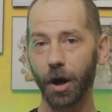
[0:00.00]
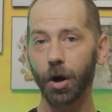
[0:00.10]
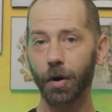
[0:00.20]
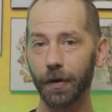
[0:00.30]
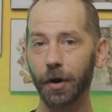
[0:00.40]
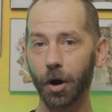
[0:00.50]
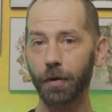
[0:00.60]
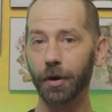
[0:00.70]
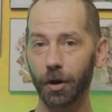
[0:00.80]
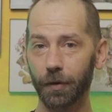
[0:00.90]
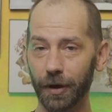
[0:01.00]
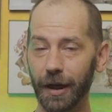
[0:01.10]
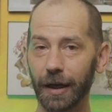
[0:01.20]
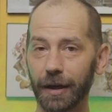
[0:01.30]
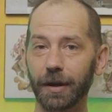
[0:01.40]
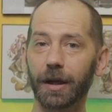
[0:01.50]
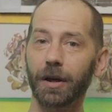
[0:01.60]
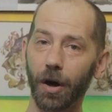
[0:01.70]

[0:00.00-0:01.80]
over and over and over again in